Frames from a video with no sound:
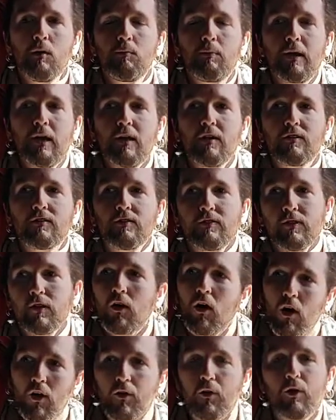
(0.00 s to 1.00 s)
Because there
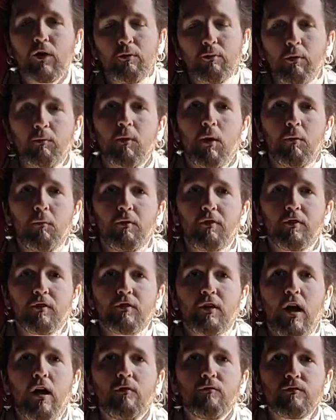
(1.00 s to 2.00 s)
are going to be moments of
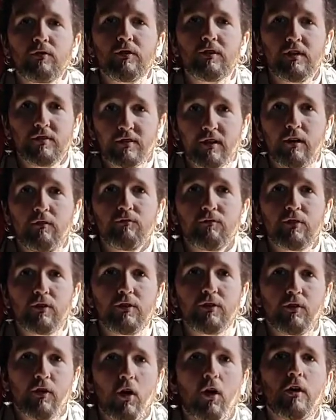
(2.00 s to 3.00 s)

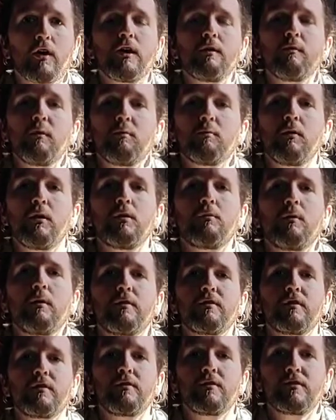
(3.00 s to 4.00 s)
discomfort. There are going to be
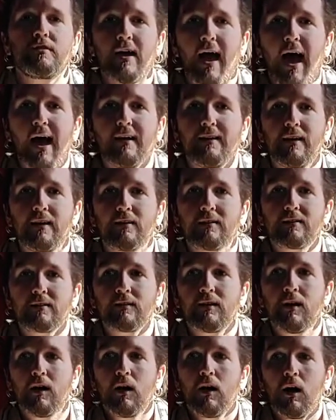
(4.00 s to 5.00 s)
moments of sadness.
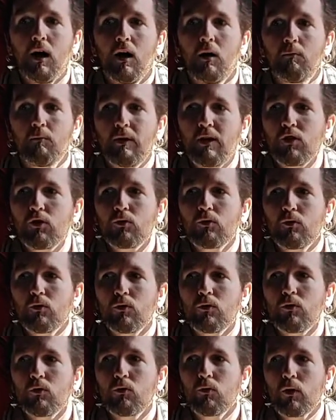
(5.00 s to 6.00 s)
Because
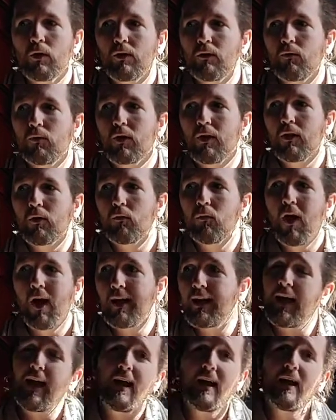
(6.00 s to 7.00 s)
we're like, why
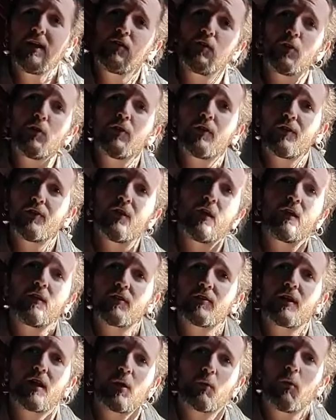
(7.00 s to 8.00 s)
can't I do the
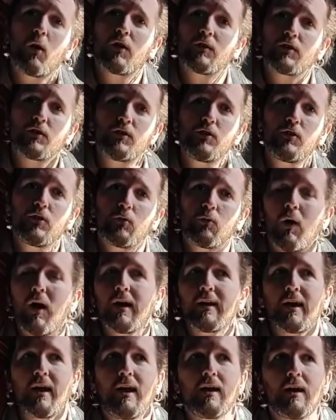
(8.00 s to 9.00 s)
things that I want to do?
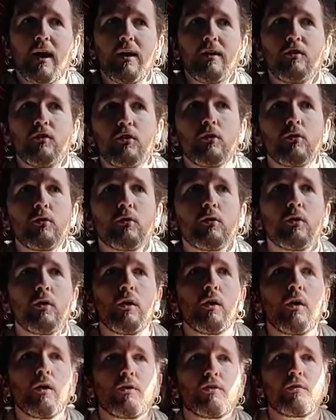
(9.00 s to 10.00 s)
Why can't I do
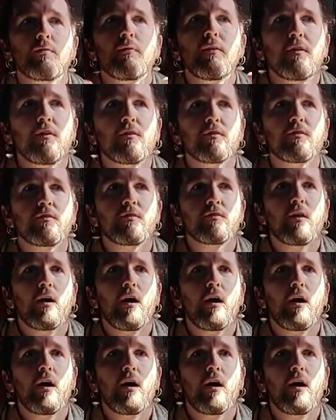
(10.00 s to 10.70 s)
some of these